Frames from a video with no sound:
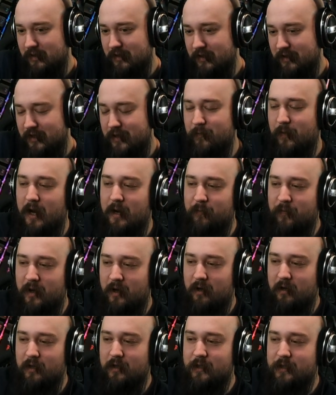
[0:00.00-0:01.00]
See, my
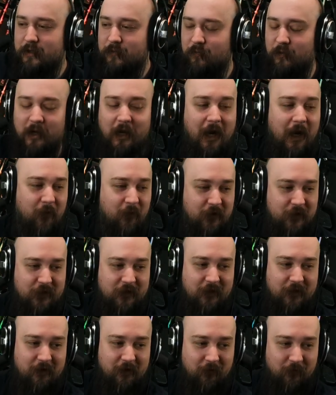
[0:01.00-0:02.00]
parents, when I was
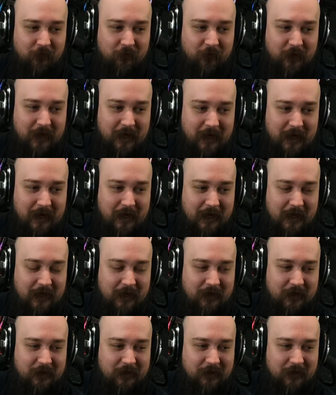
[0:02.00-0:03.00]
little, we
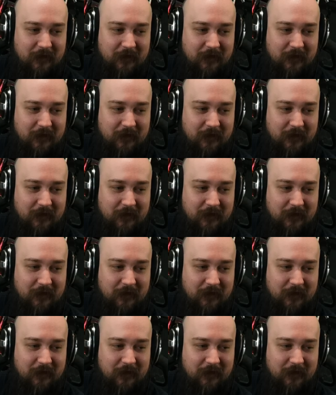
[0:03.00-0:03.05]
had